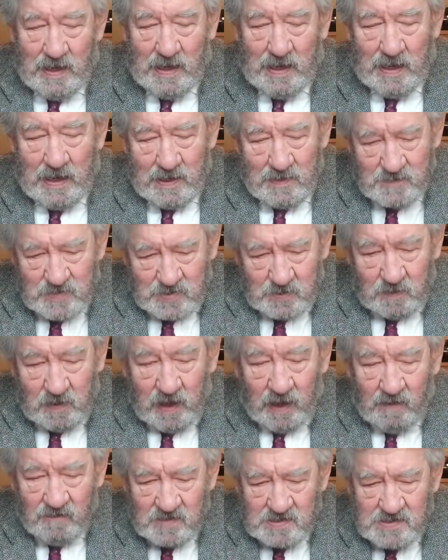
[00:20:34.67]
So
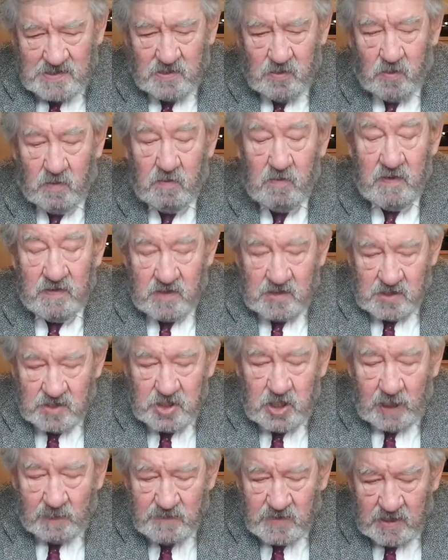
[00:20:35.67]
we have the
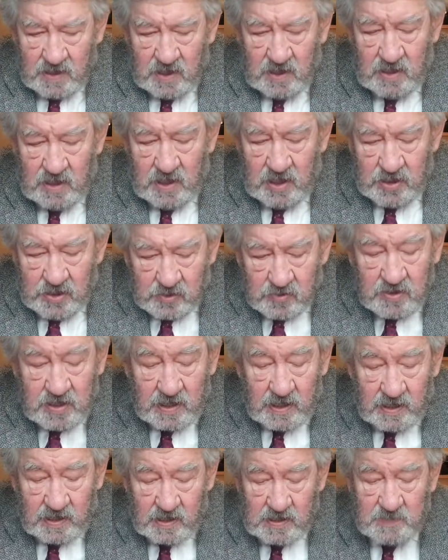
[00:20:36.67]
story, chapter
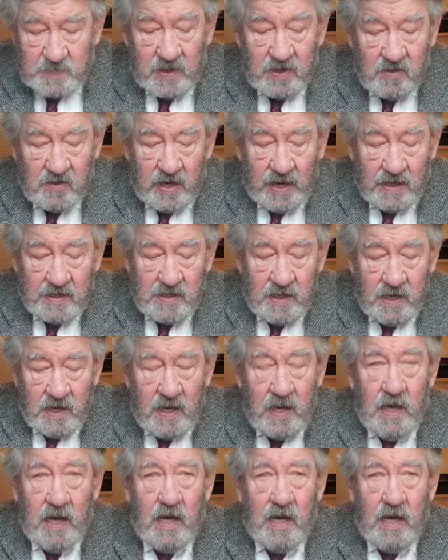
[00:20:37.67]
3 has been read,